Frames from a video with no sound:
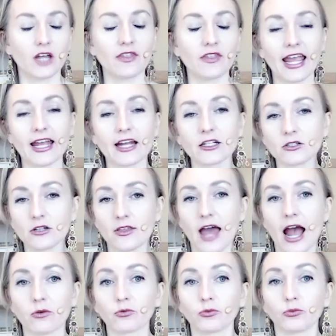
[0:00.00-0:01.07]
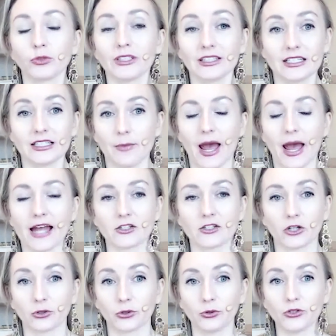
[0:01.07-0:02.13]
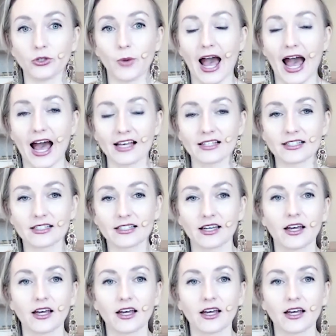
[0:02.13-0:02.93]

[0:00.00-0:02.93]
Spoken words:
And the answer to that really depends on who you ask.